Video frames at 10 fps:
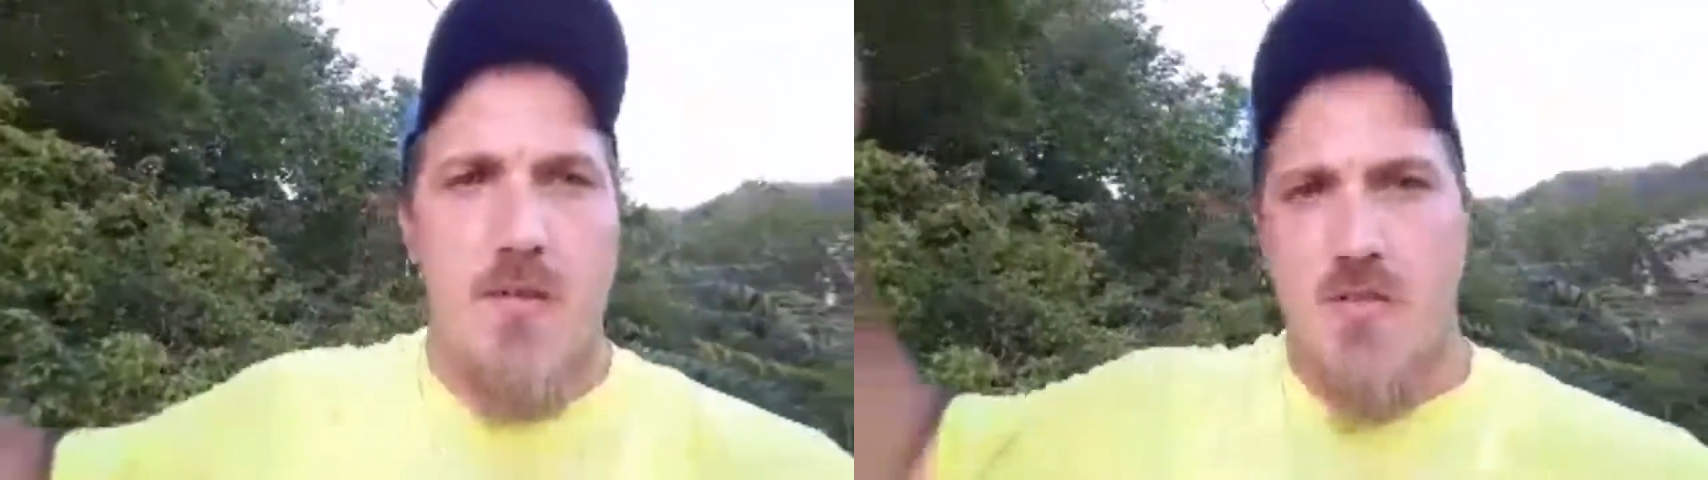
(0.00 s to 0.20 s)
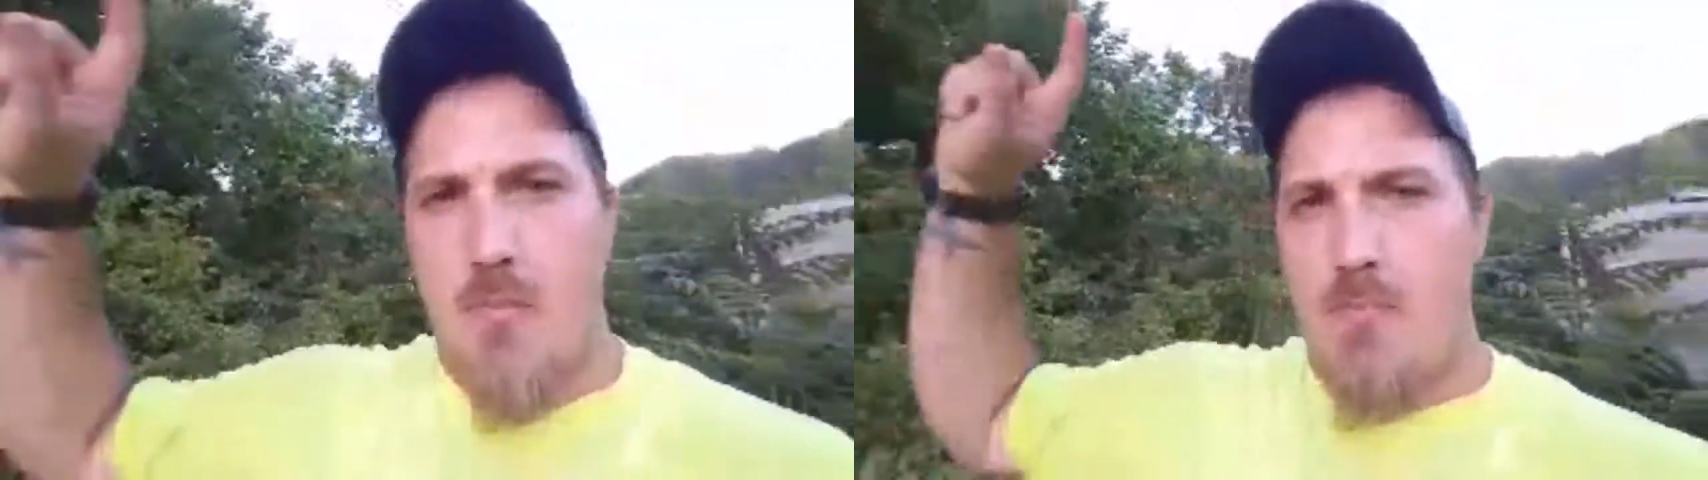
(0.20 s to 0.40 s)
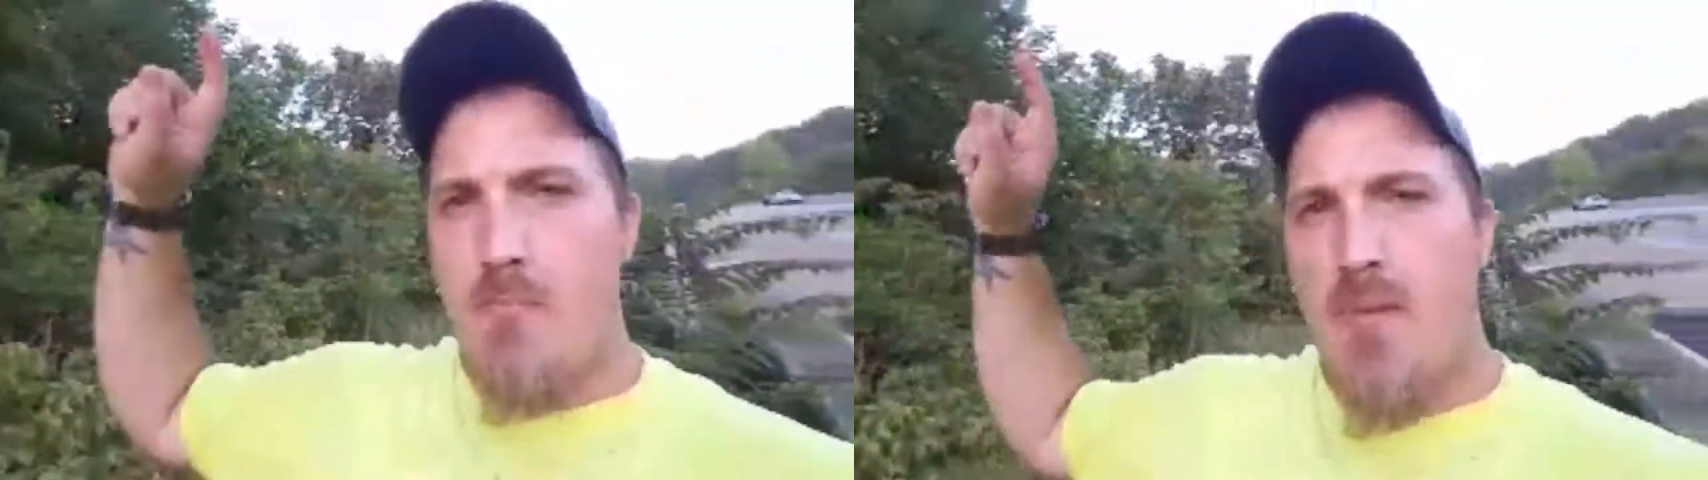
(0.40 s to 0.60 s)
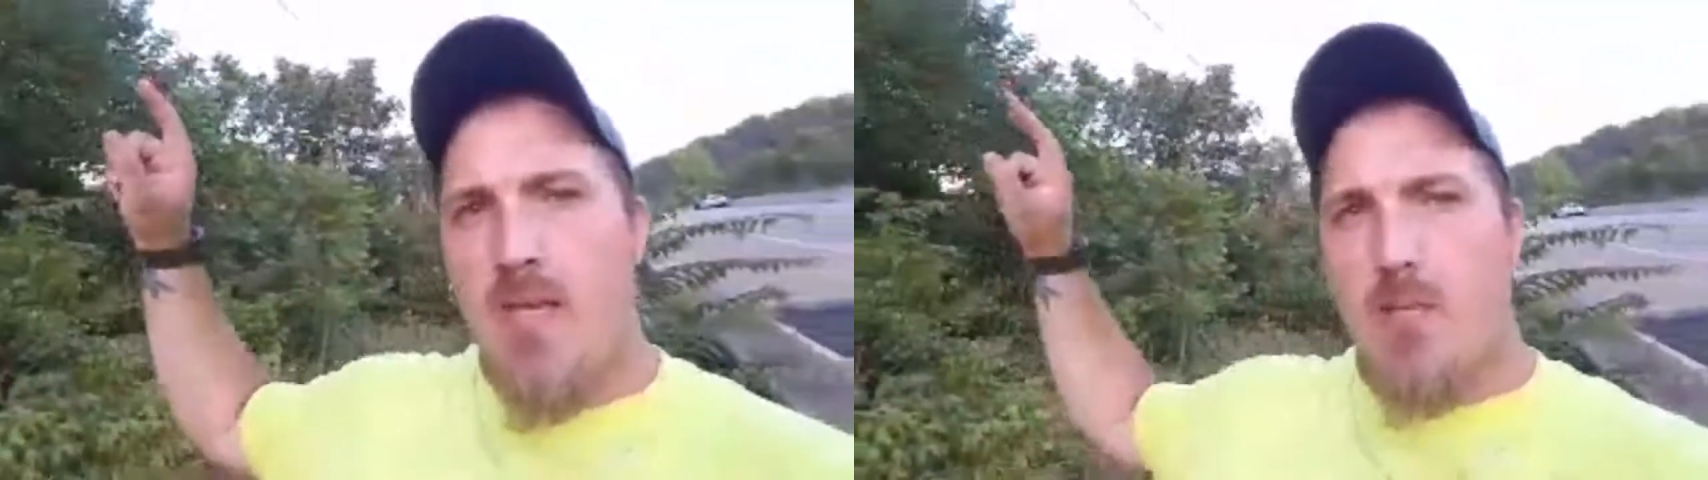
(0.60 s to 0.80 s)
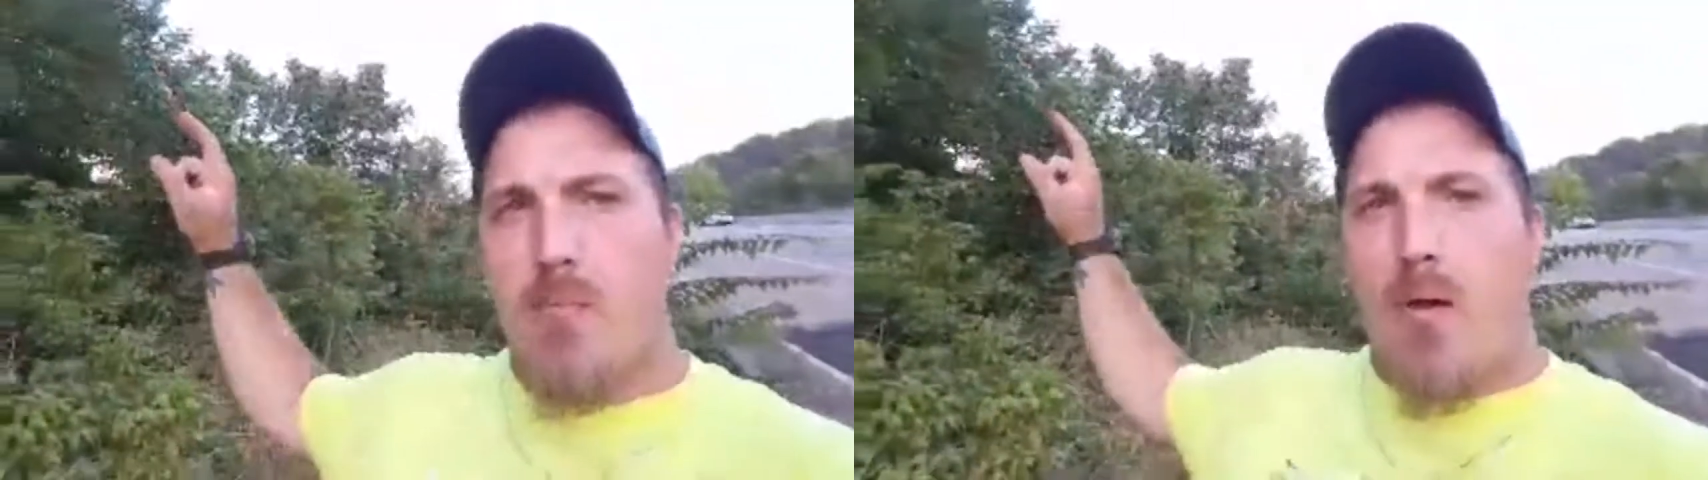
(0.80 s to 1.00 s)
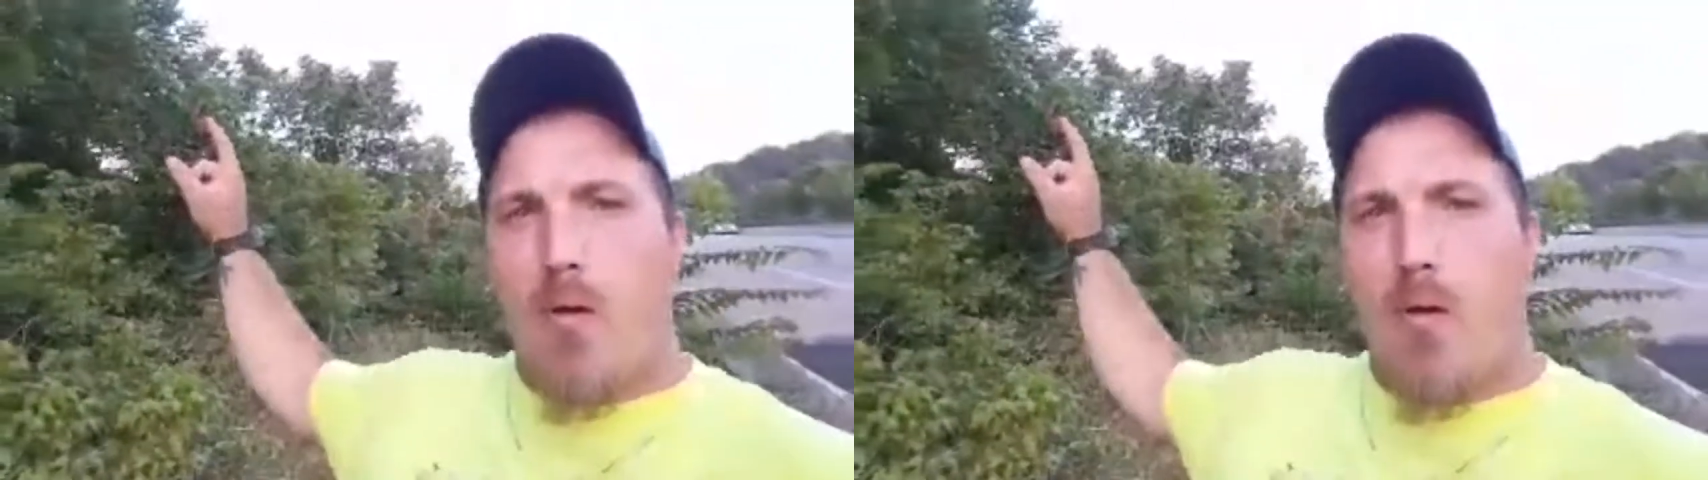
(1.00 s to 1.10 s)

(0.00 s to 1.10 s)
There's a big